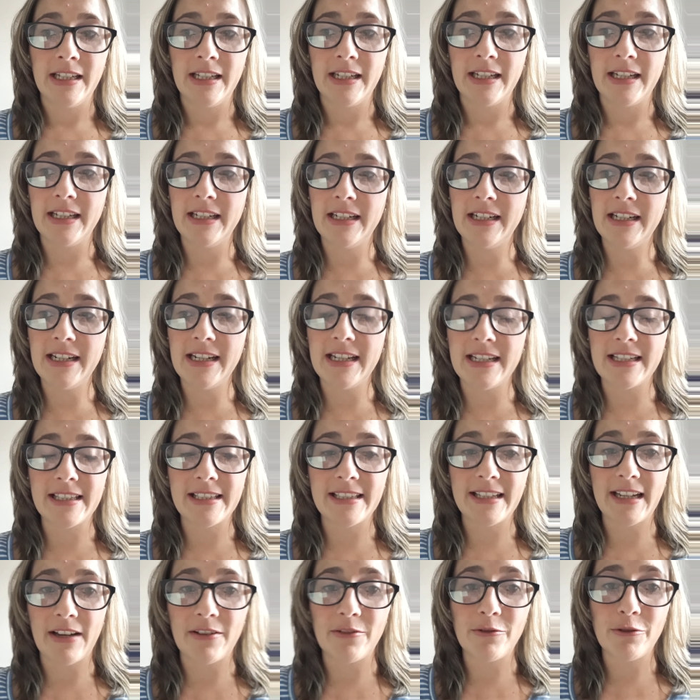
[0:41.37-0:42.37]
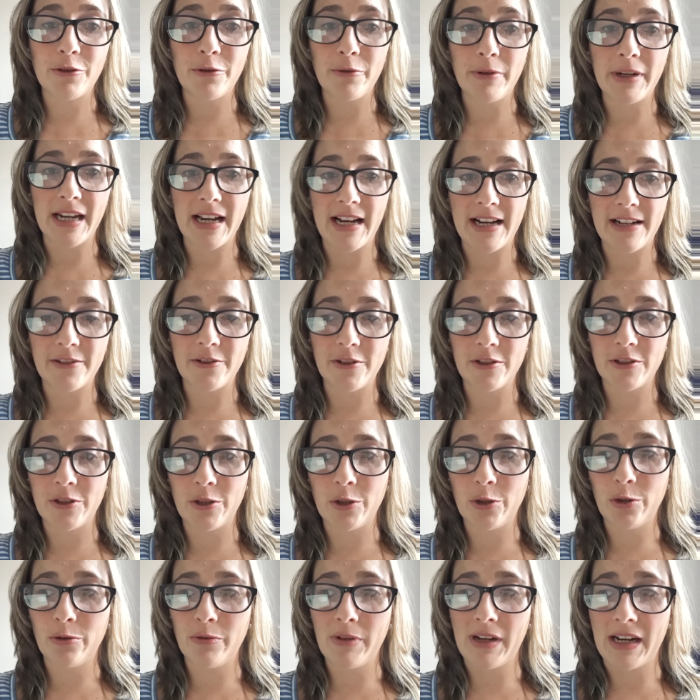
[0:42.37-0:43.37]
In an essay of 300
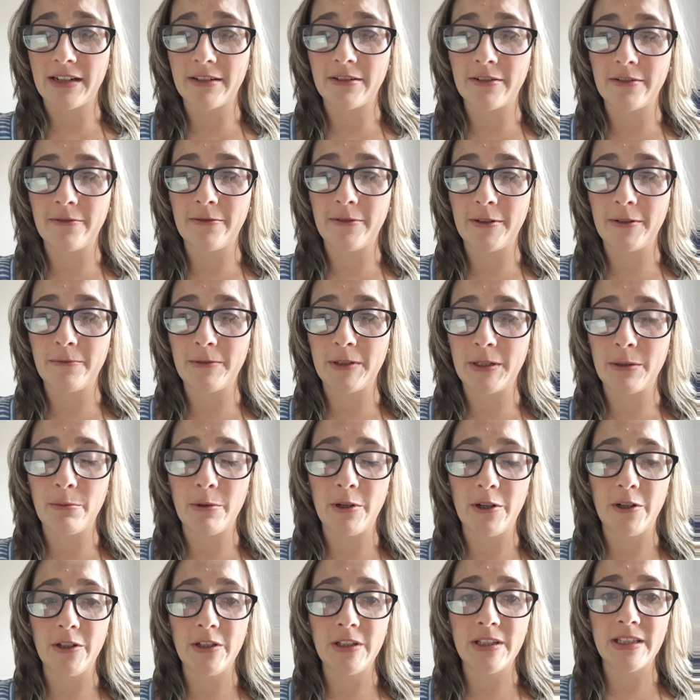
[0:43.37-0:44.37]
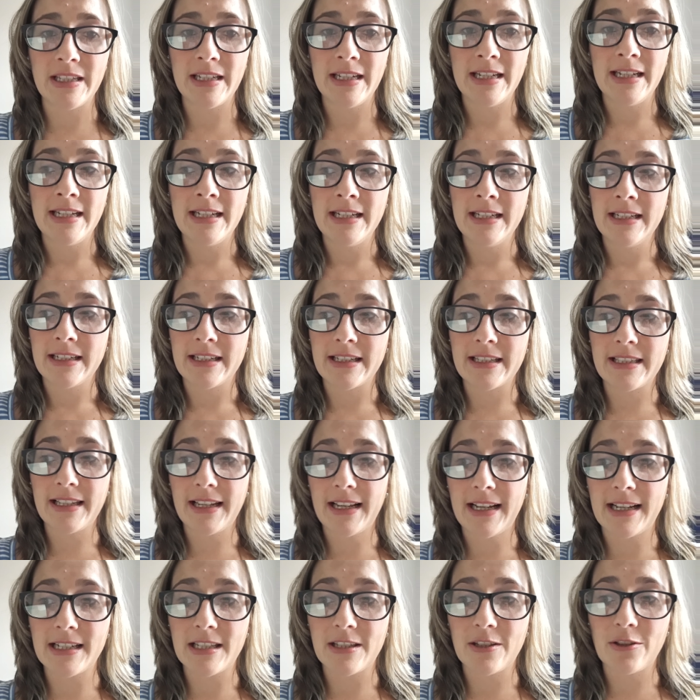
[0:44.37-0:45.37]
to 350 words,
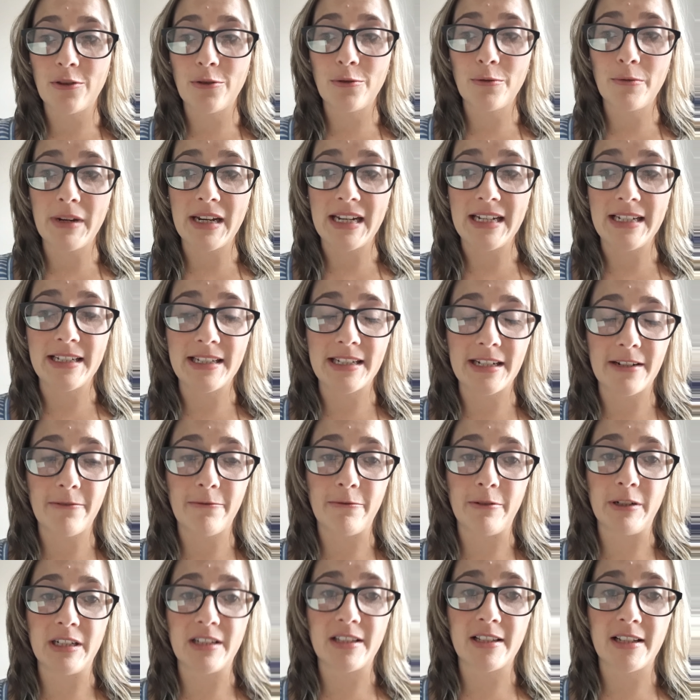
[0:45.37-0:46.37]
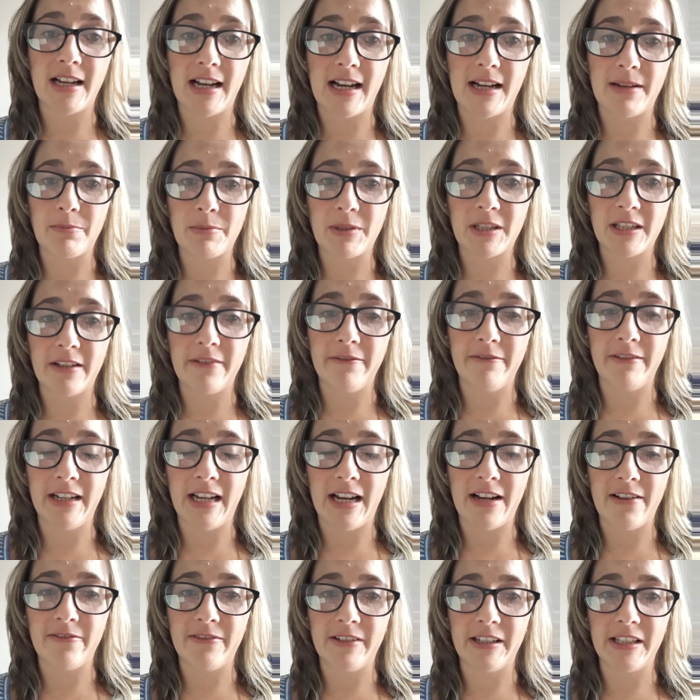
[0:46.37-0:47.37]
discuss 3 different types of
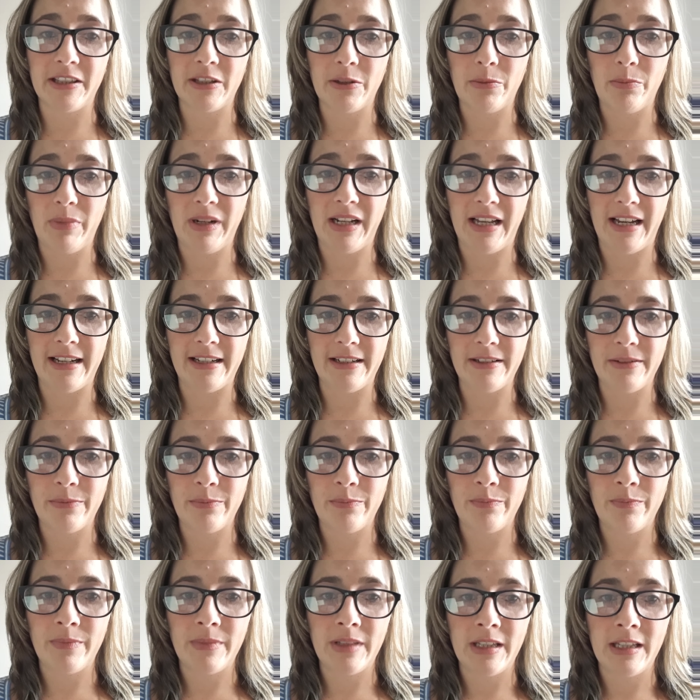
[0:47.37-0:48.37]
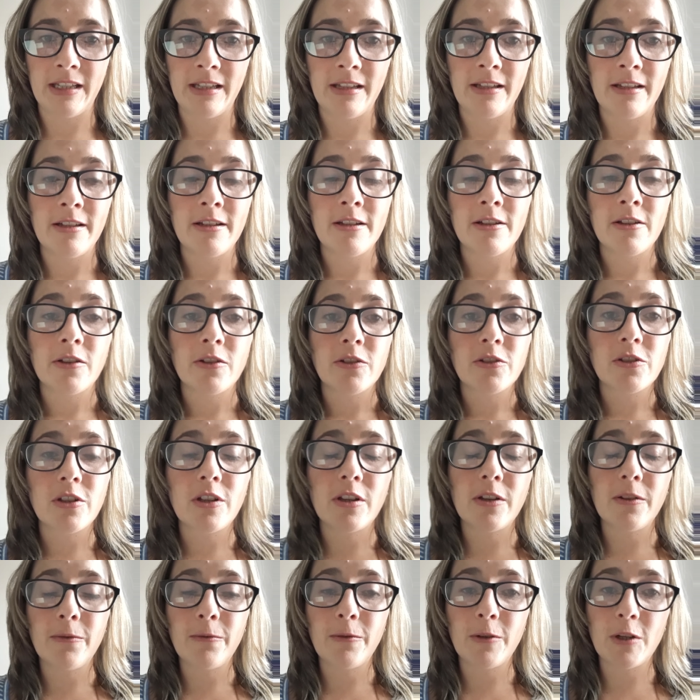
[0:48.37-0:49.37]
love in the play. So
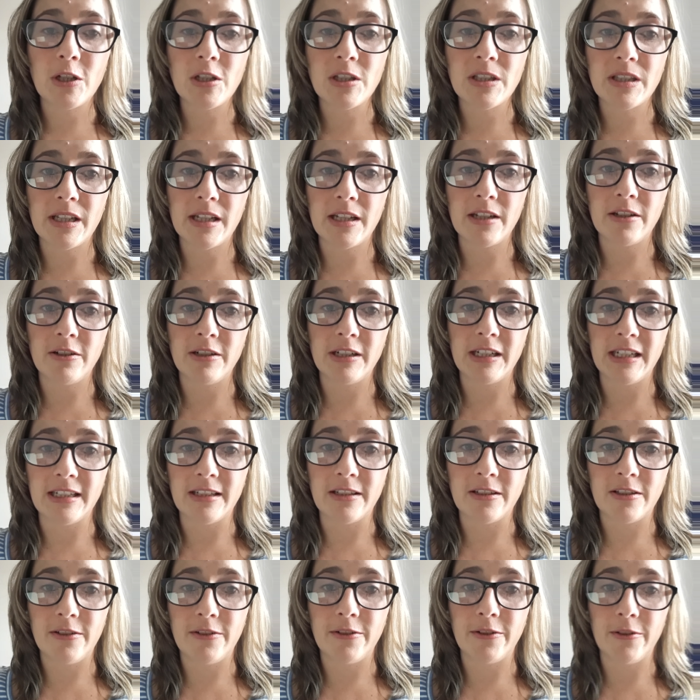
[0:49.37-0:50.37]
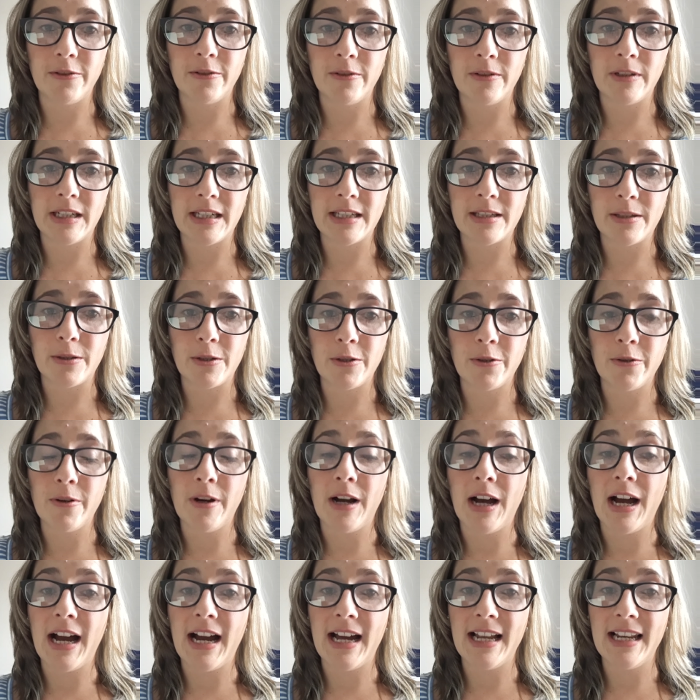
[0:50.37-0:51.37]
the first thing you need to do is you
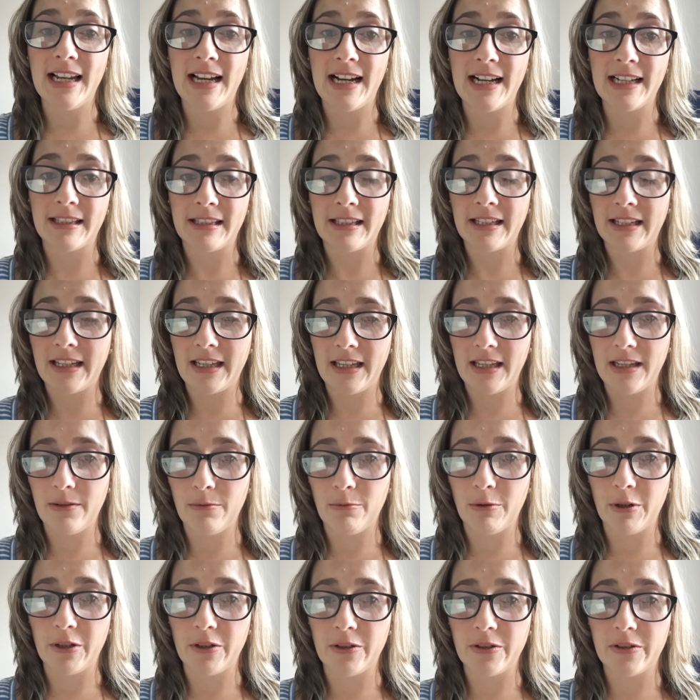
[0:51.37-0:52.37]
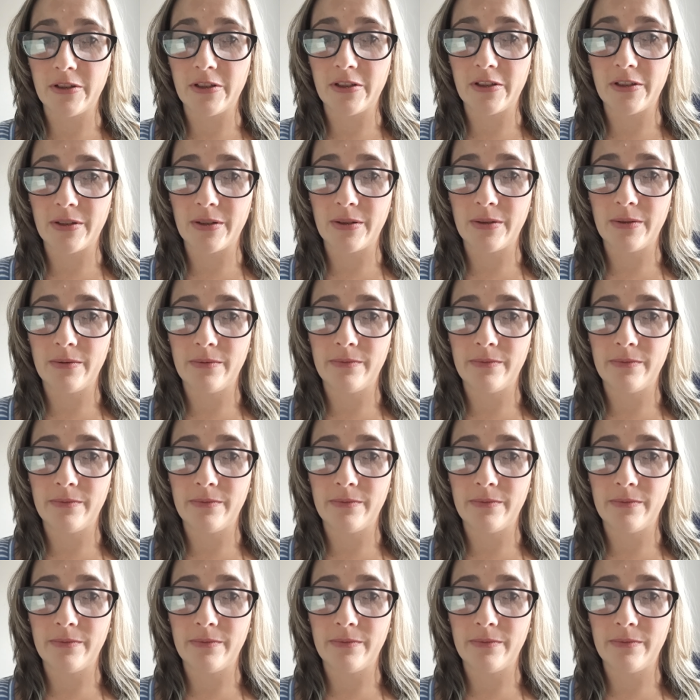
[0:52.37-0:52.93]
highlight the keywords.